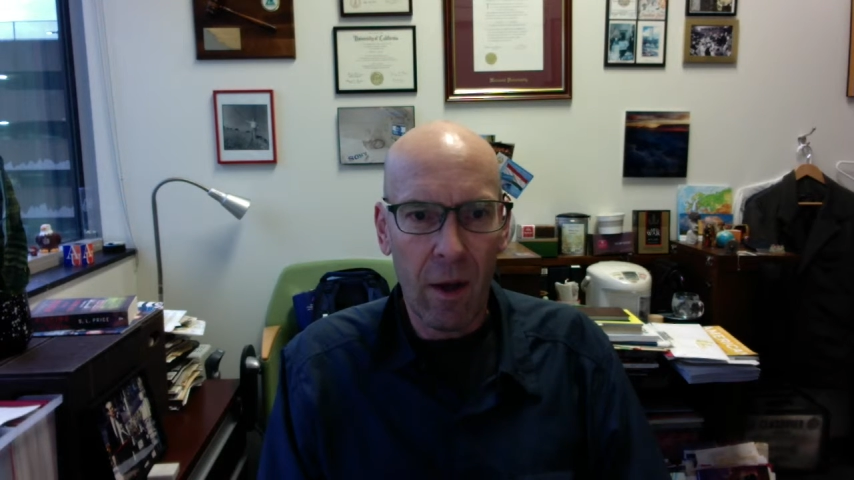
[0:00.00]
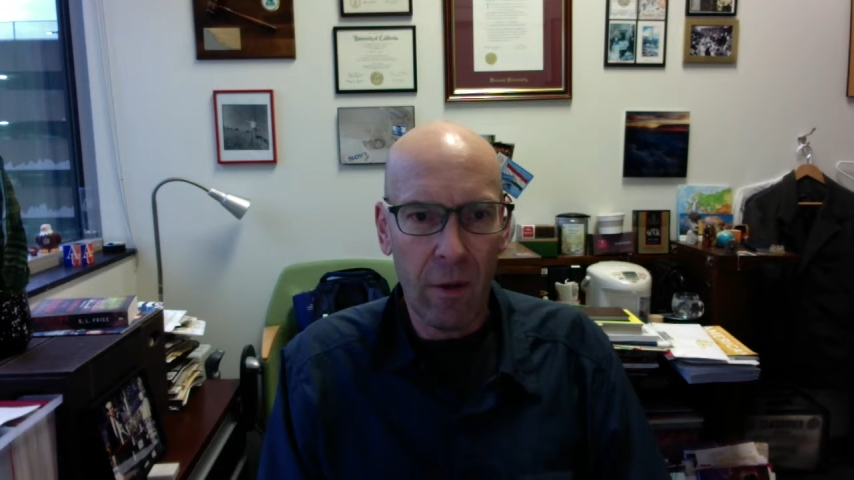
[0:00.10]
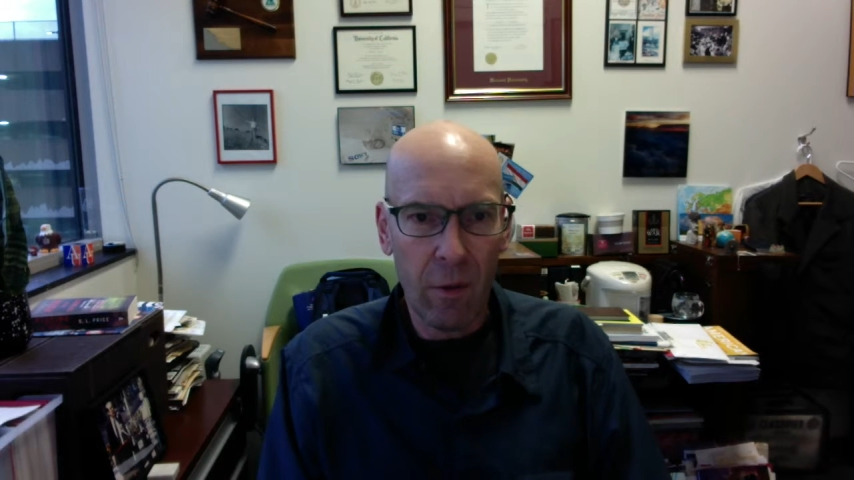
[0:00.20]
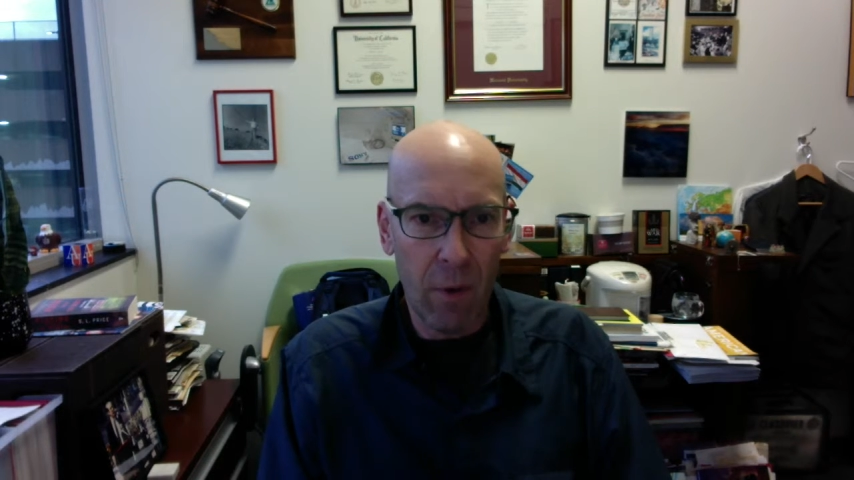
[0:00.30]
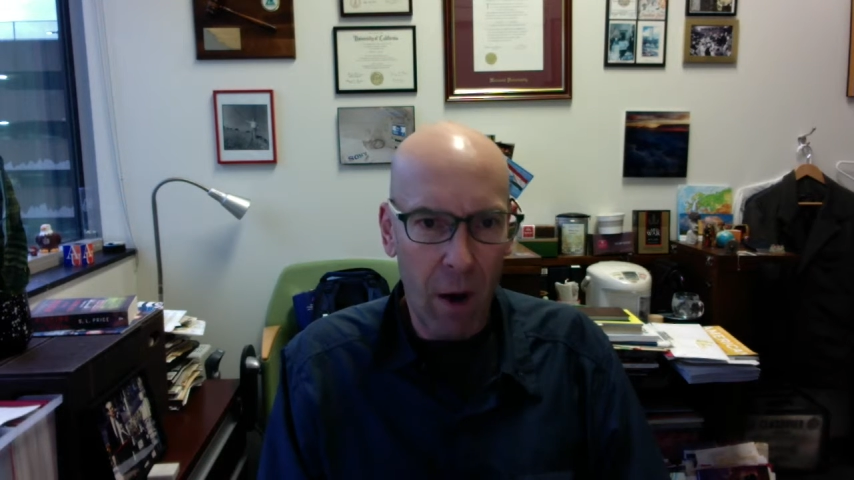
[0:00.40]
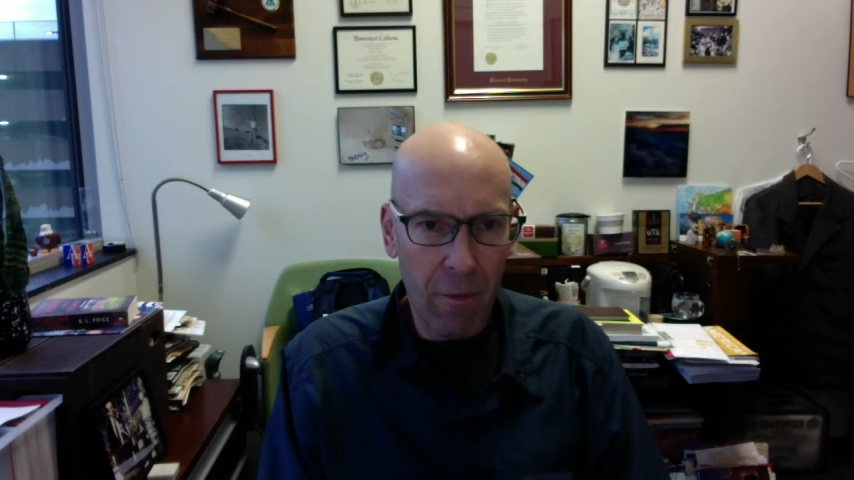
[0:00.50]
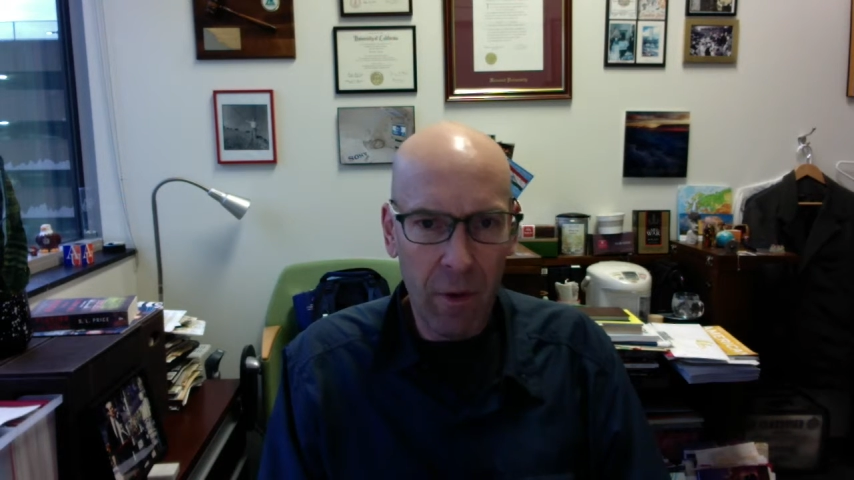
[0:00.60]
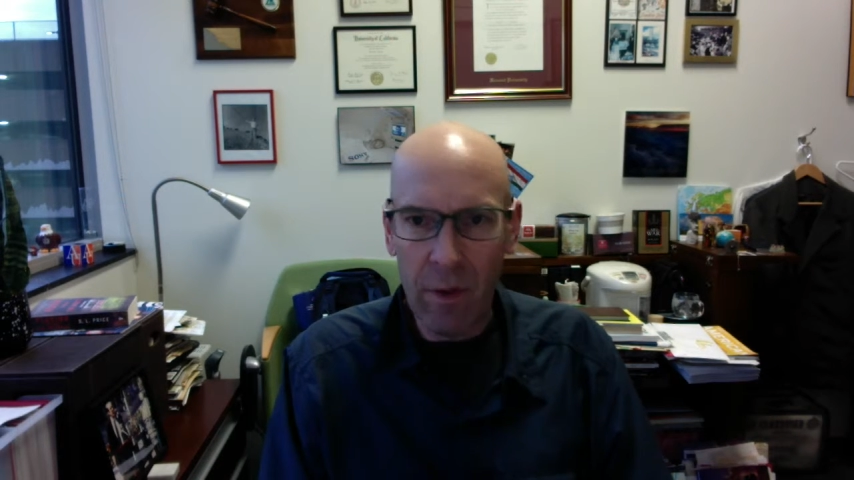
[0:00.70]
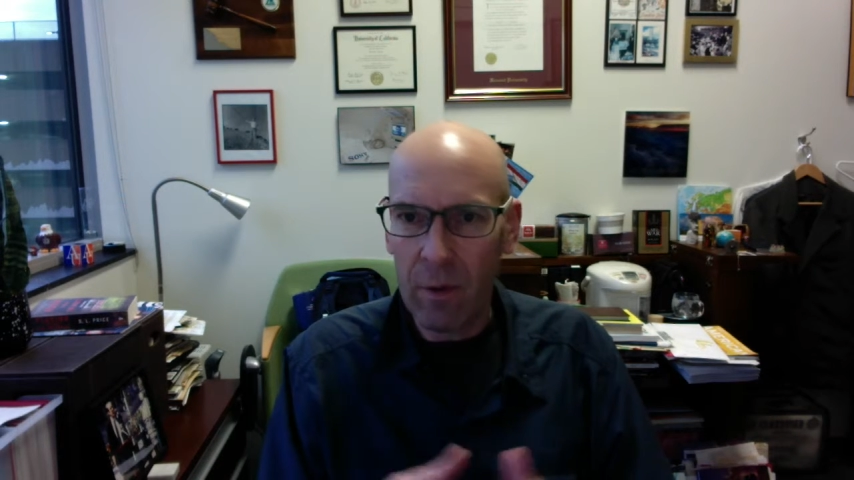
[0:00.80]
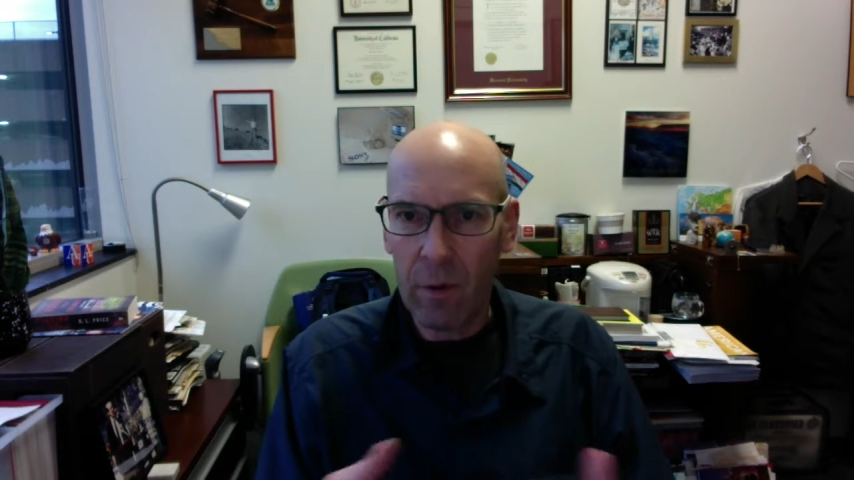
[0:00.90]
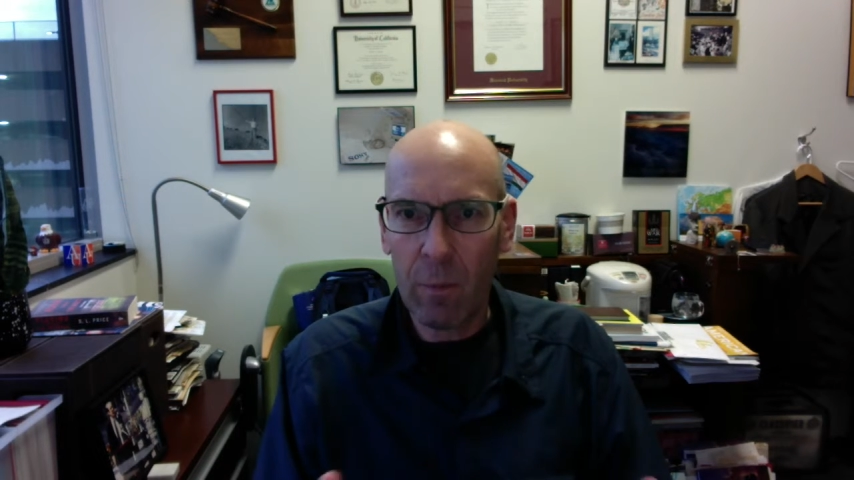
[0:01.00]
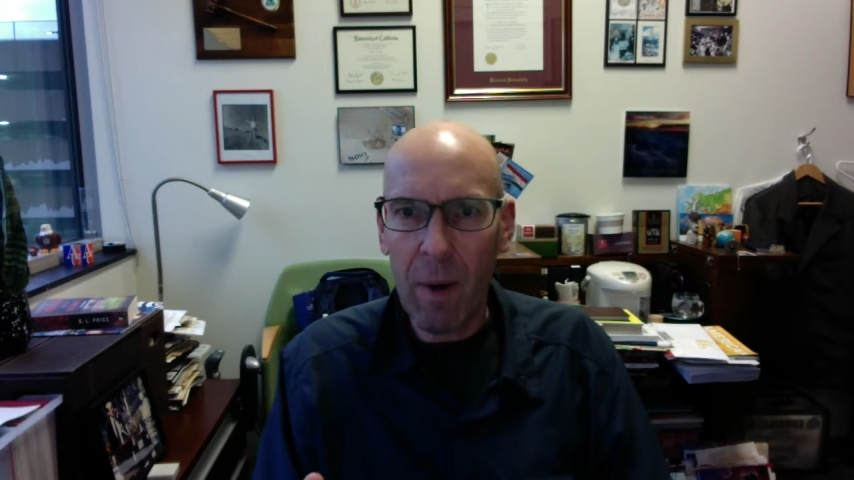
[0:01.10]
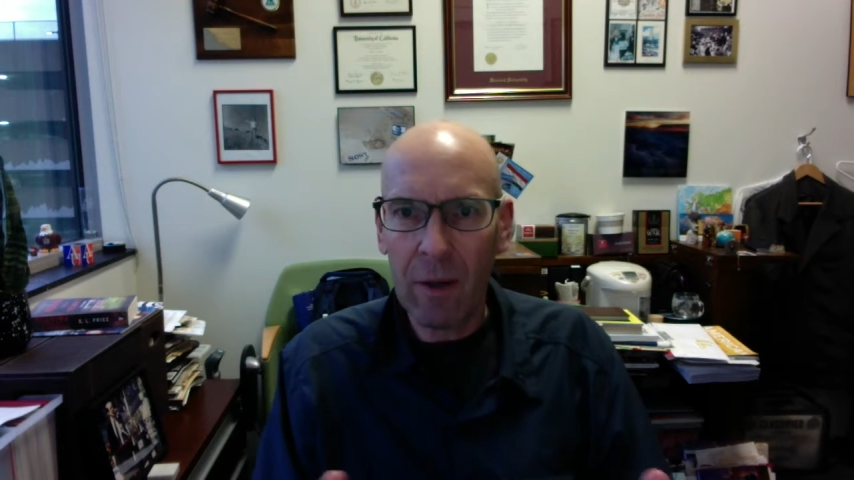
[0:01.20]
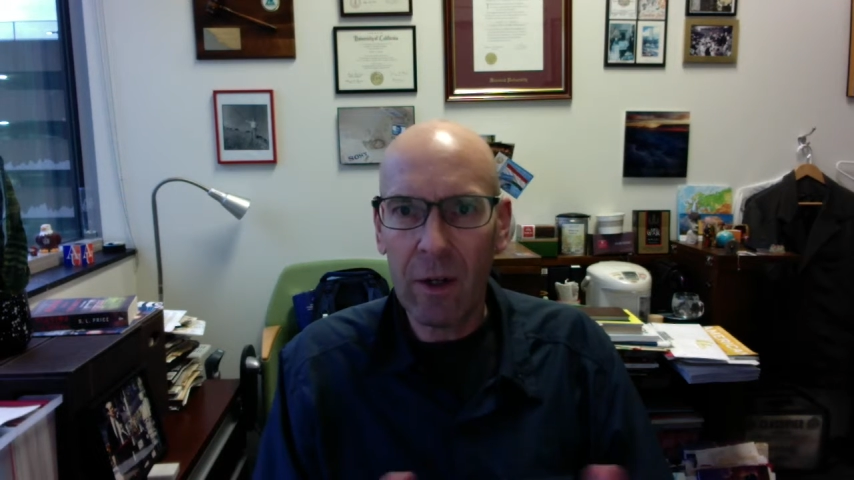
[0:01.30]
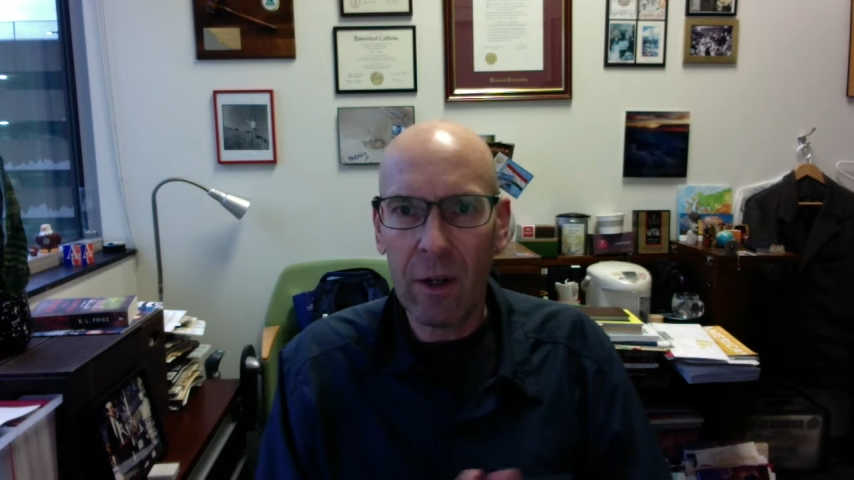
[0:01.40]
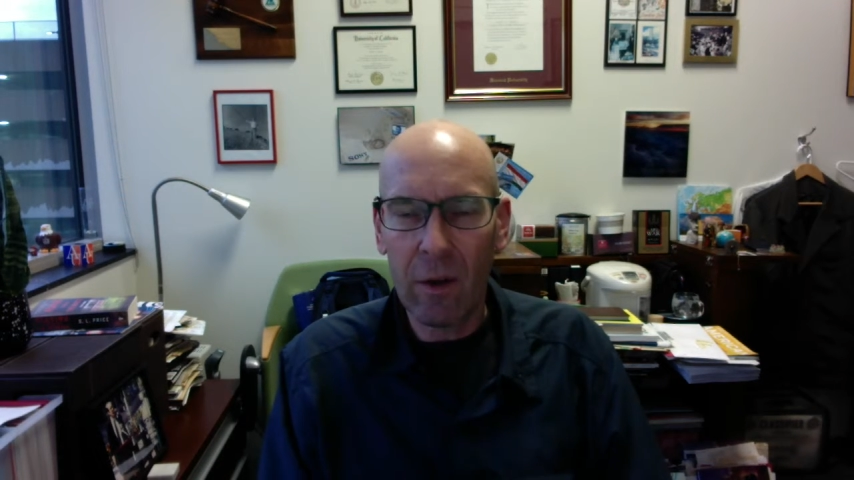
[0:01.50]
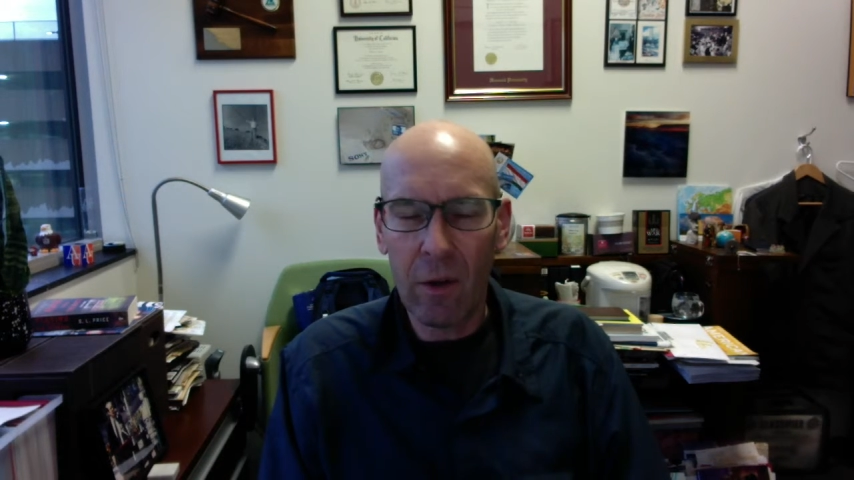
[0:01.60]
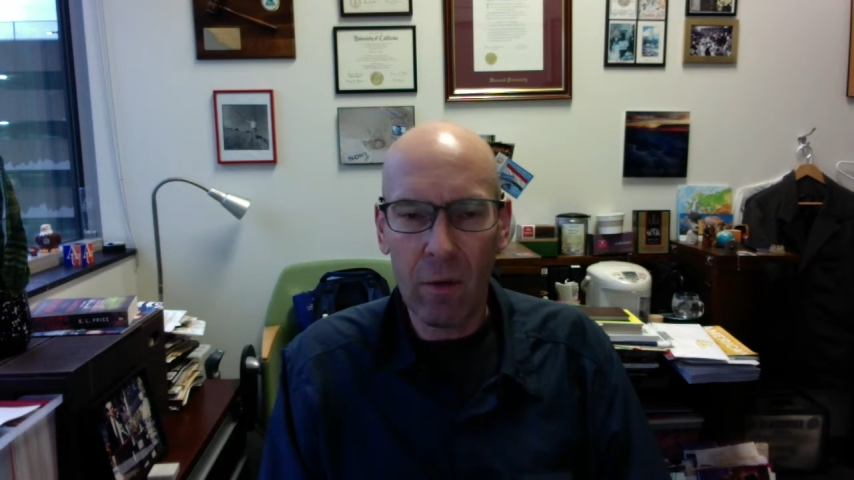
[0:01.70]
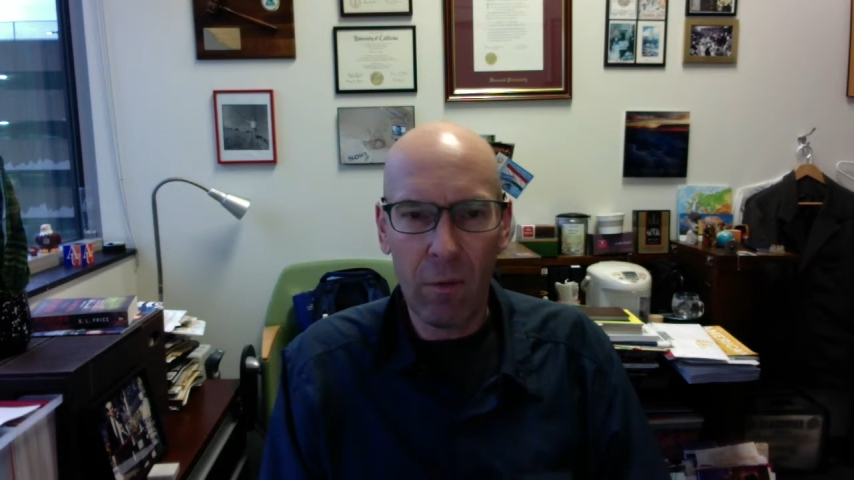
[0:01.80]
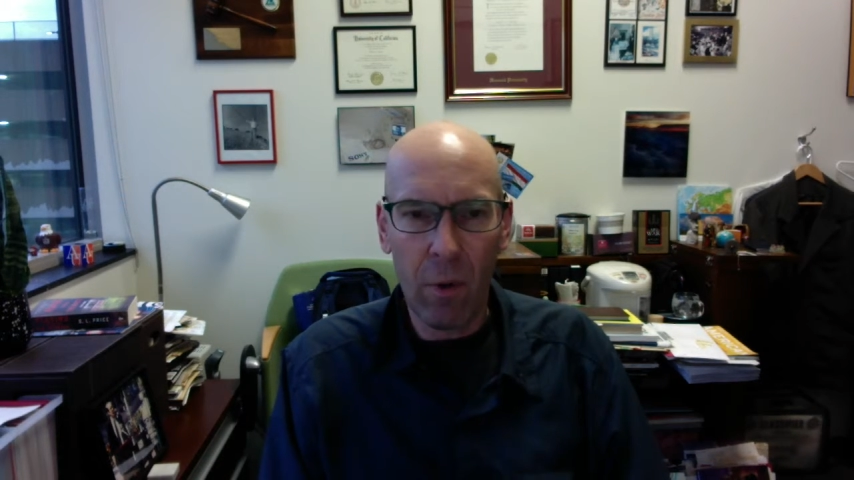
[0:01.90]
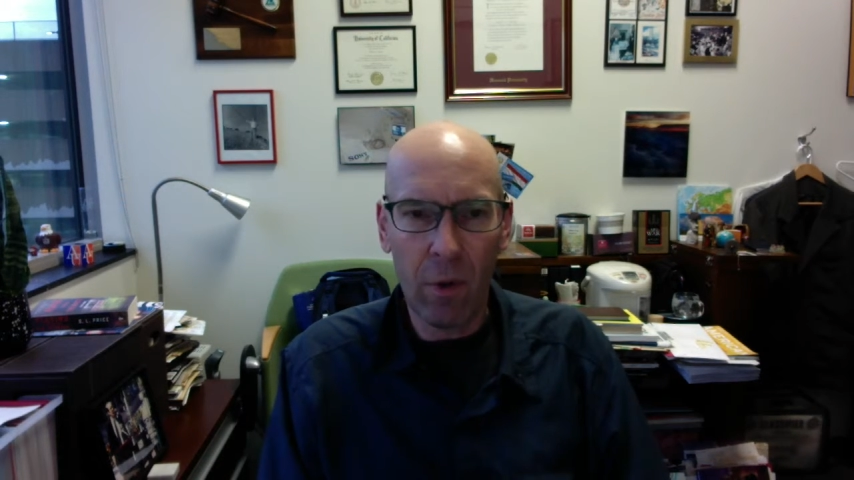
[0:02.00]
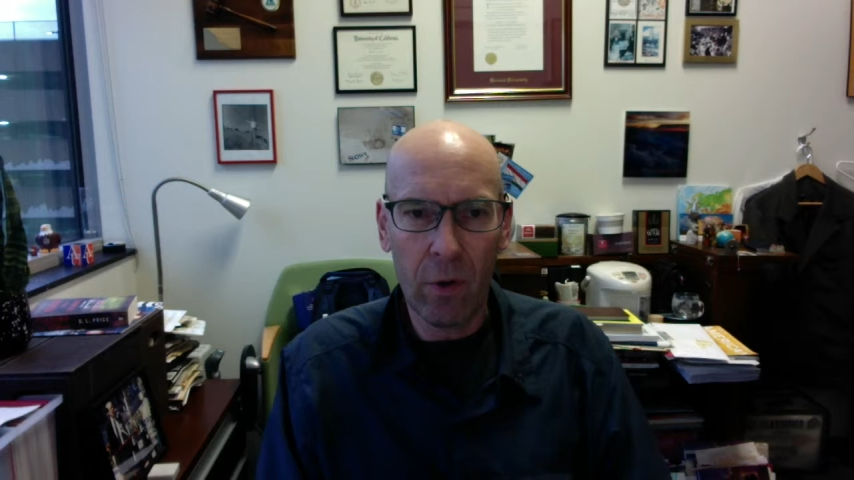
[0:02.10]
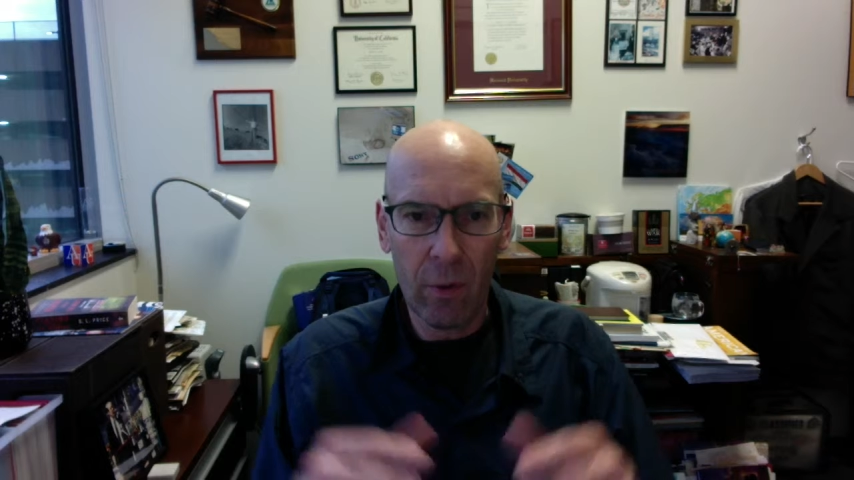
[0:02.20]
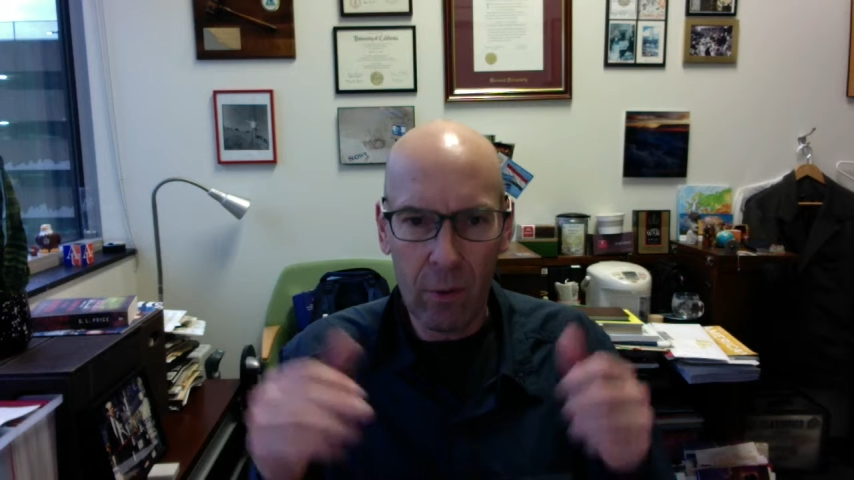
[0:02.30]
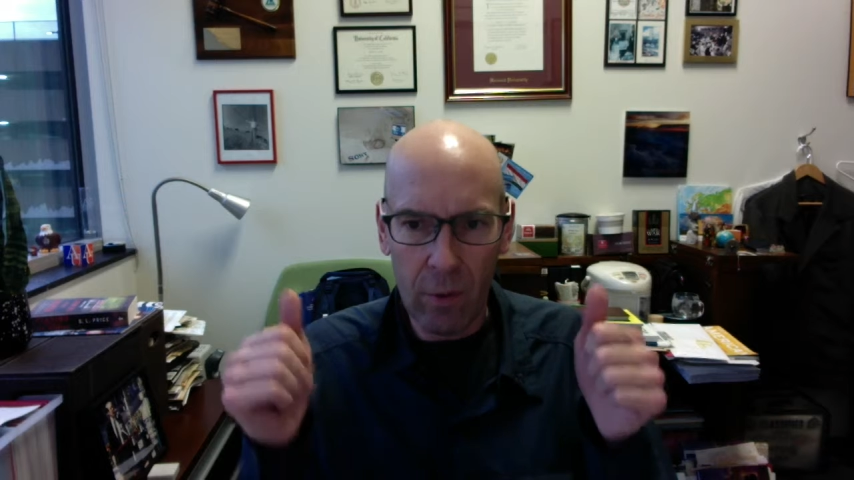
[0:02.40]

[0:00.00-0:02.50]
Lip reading: you've offered and they're expecting and looking forward to it.